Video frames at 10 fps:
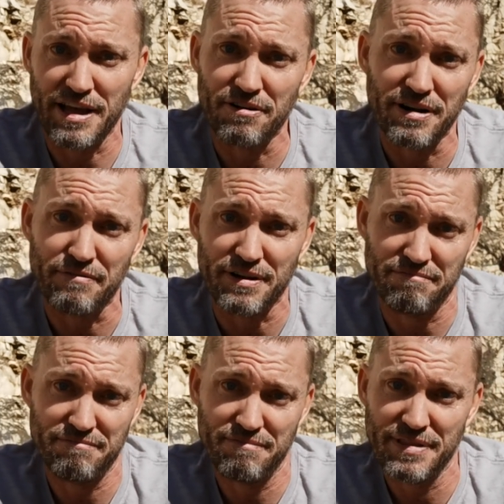They don't
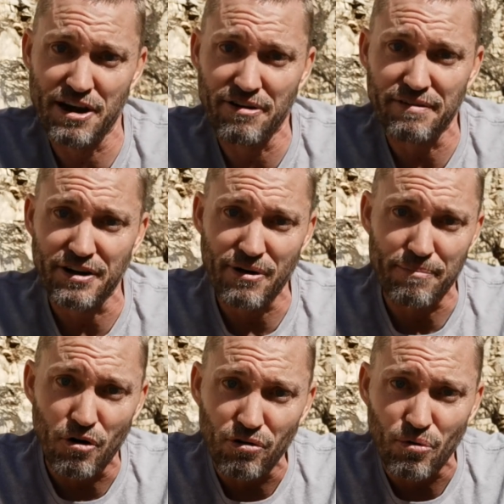even
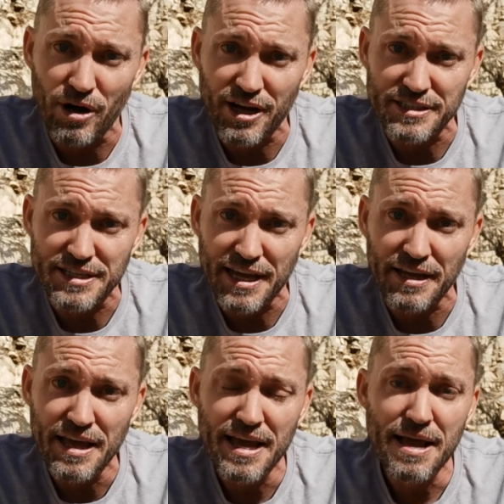grab a hold of what God's
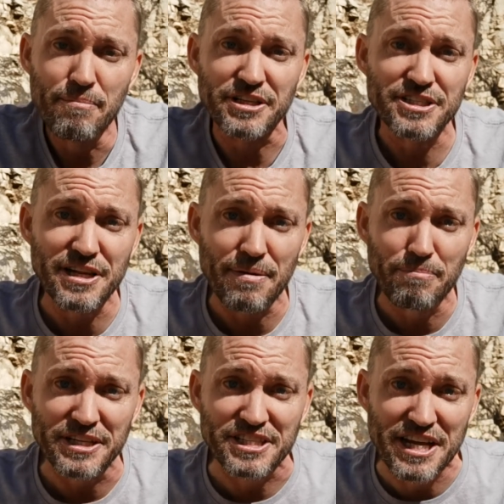saying. But
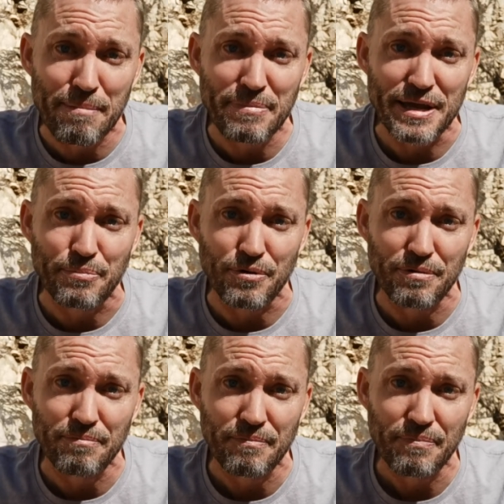some
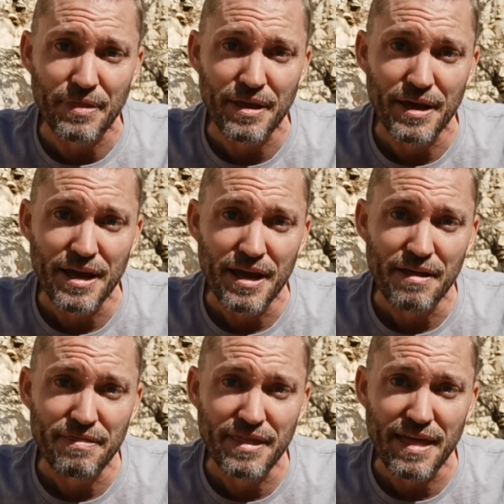people,
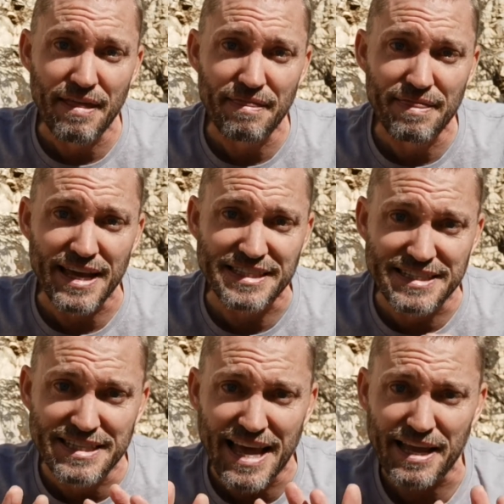they
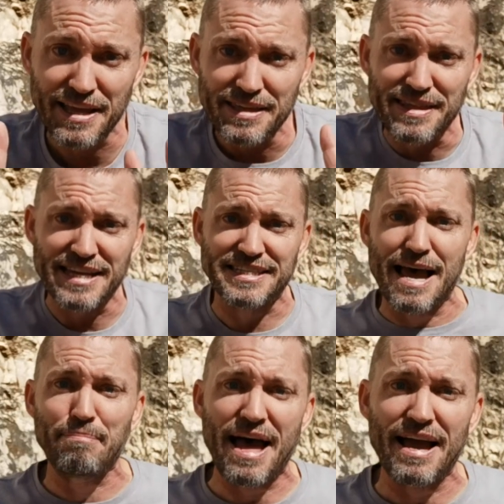
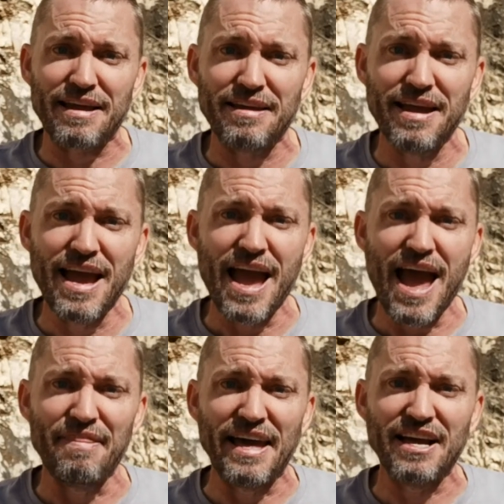sat back
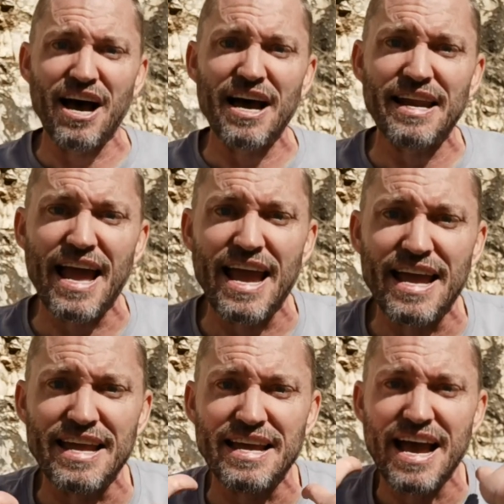and they got
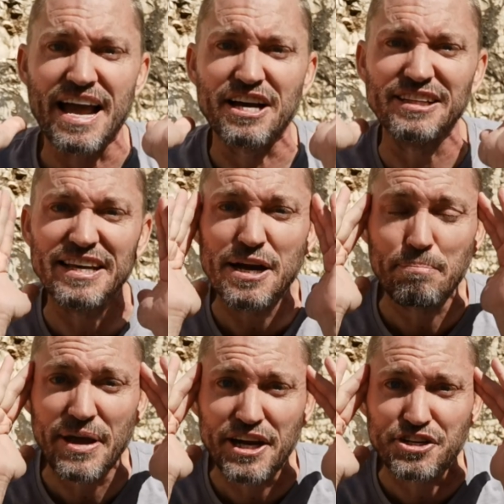a clear
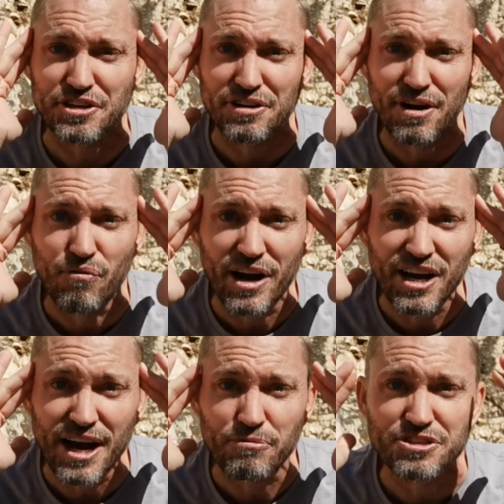picture of what
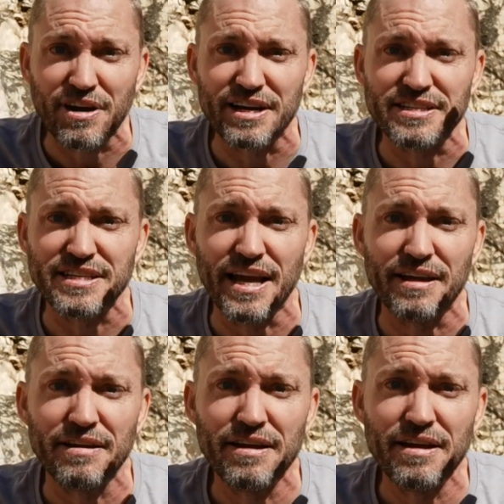God was trying to say.